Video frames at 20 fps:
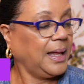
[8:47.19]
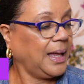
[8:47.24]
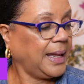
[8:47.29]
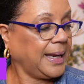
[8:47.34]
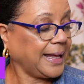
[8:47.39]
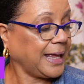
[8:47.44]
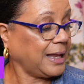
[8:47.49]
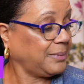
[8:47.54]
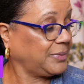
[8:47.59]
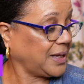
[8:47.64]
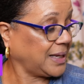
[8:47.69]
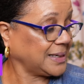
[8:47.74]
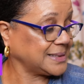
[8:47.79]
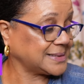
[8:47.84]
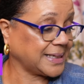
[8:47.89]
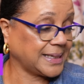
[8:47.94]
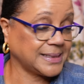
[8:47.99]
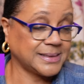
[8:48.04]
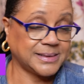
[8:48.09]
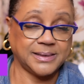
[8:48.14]
And I got to be
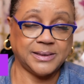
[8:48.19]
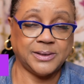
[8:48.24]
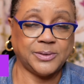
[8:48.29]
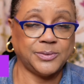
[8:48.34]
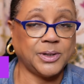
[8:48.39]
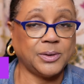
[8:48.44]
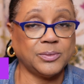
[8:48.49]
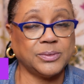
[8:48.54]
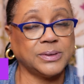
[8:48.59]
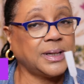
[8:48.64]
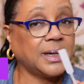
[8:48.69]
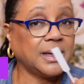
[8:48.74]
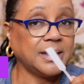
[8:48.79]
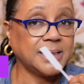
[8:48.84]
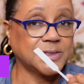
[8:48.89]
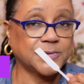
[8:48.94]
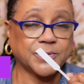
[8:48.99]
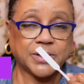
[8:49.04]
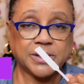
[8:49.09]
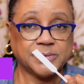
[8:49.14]
honest, guys, you know, none of
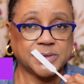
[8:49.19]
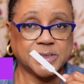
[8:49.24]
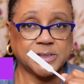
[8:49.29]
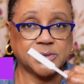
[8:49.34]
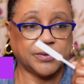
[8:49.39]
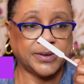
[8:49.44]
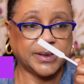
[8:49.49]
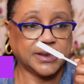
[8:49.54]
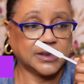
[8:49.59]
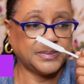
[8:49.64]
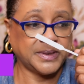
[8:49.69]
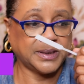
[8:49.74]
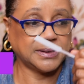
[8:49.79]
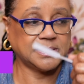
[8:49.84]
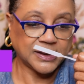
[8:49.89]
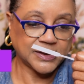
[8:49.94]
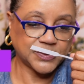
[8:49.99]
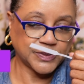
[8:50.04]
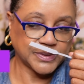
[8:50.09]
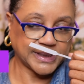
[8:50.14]
these fragrances are
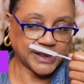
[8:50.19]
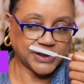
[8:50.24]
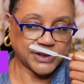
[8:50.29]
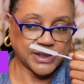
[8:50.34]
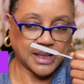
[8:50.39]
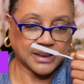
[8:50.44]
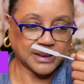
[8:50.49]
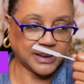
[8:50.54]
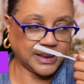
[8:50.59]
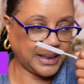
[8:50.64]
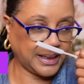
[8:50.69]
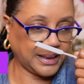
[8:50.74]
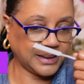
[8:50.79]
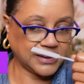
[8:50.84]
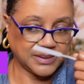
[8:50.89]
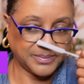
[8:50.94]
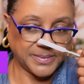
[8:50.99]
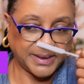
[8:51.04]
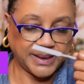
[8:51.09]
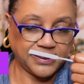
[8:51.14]
inexpensive. This one's like chocolate cake
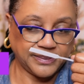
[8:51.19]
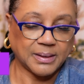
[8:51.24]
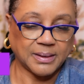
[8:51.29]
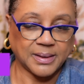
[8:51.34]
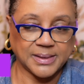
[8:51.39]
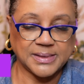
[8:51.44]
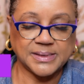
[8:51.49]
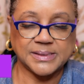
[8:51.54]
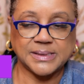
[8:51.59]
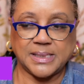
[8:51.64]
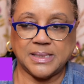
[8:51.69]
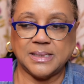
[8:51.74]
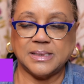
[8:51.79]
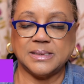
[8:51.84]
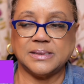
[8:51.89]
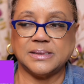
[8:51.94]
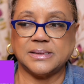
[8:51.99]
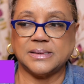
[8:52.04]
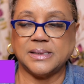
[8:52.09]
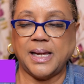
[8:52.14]
to me. This
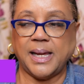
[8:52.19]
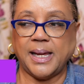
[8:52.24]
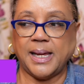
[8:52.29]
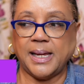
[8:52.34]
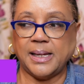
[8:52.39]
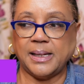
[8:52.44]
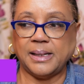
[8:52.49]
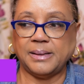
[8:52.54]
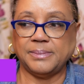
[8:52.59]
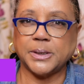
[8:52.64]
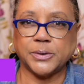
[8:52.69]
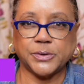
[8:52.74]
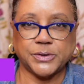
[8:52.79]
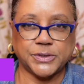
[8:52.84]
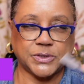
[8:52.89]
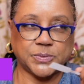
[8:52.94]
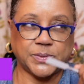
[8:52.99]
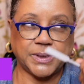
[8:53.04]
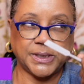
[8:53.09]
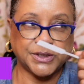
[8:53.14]
is a
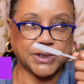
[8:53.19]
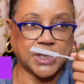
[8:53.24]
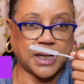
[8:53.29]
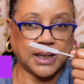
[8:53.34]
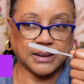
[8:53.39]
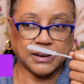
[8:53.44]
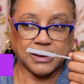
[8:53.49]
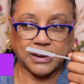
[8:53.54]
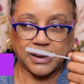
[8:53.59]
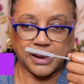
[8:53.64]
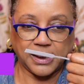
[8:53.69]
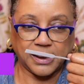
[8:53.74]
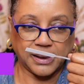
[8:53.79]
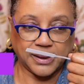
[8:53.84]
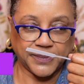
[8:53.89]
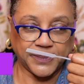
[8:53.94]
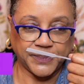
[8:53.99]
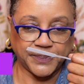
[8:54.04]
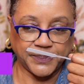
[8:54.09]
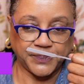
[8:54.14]
bittersweet chocolate
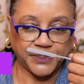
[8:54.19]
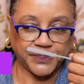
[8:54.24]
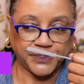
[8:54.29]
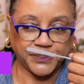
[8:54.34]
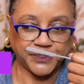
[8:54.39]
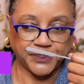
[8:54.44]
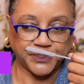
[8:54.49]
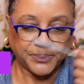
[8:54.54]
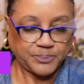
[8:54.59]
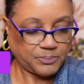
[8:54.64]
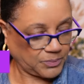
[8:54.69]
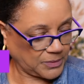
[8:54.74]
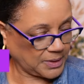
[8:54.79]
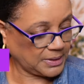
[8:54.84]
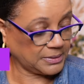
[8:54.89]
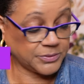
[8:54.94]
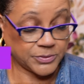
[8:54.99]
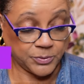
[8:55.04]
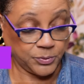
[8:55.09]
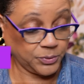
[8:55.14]
cake.
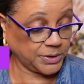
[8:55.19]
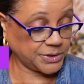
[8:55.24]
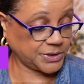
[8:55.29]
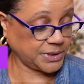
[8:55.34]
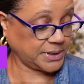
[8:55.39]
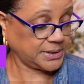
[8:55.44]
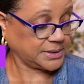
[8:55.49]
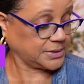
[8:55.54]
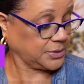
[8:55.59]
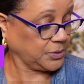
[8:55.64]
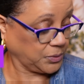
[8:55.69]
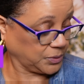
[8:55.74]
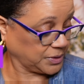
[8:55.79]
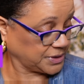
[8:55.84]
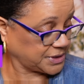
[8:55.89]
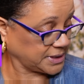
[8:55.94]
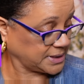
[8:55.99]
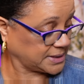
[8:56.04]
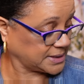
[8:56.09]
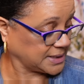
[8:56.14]
Gorgeous,
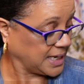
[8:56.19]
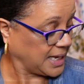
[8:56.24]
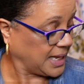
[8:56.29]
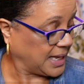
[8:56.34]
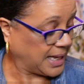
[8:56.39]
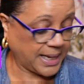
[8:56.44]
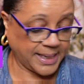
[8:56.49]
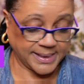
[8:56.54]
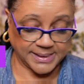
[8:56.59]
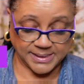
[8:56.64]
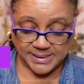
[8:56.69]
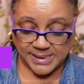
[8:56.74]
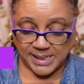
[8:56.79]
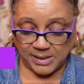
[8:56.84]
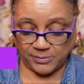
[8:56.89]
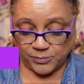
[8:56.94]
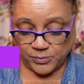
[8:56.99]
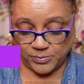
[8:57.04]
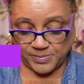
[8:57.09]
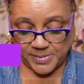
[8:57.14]
gorgeous. I did
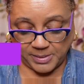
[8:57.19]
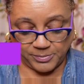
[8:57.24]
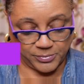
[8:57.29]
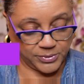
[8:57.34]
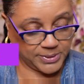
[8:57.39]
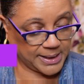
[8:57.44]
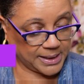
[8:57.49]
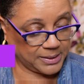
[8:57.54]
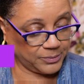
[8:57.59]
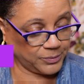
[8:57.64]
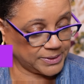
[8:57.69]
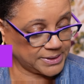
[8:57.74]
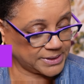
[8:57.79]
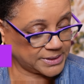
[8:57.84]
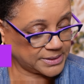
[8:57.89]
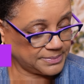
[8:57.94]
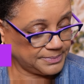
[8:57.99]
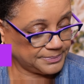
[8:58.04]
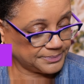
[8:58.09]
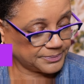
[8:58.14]
not remember that it
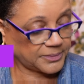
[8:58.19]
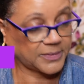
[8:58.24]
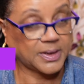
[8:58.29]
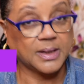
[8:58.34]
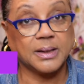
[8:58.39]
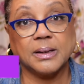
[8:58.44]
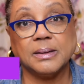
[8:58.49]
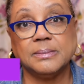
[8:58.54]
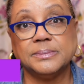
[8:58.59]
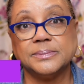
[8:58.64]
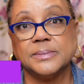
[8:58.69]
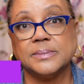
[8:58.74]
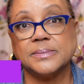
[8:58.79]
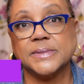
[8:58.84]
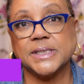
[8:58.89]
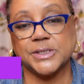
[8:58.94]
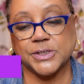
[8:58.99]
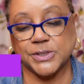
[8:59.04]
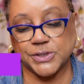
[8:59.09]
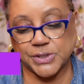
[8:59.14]
was
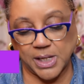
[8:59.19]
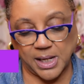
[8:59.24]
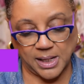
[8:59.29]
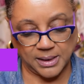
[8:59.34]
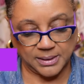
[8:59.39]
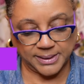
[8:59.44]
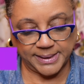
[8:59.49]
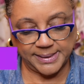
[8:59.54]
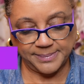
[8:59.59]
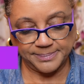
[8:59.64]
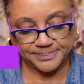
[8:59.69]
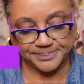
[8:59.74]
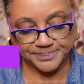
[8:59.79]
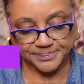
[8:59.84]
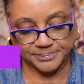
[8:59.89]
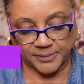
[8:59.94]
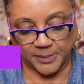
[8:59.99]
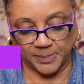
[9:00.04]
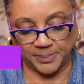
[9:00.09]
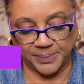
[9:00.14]
such a chocolate,
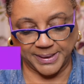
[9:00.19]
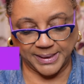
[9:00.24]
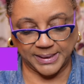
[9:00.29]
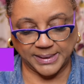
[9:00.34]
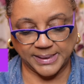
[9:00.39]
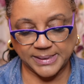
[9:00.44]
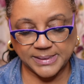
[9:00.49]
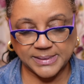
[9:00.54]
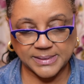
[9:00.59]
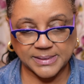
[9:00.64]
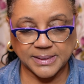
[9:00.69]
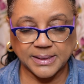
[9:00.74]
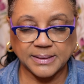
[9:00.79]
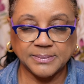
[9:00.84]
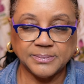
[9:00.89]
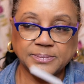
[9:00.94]
but it is.